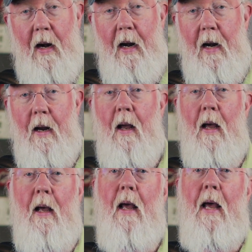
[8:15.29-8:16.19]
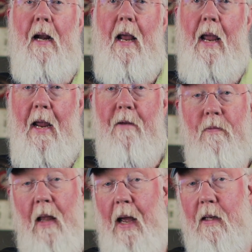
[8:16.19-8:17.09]
an A
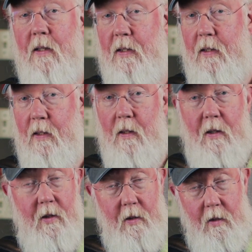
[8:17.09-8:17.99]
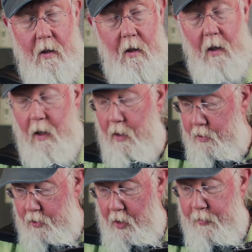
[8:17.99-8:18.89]
flat
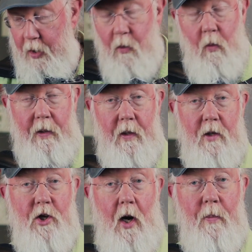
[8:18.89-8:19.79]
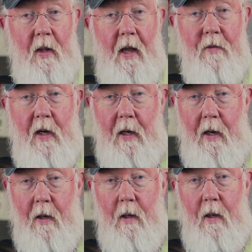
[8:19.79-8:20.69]
dominant with a sharp 11 in
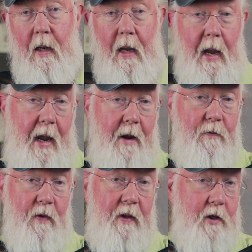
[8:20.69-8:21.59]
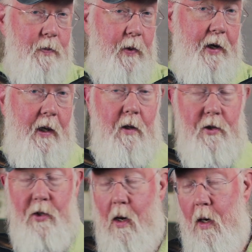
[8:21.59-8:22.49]
it. And for this particular
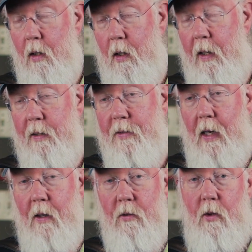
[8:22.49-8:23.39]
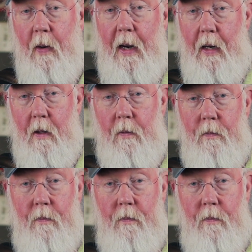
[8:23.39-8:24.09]
song, it sounds great.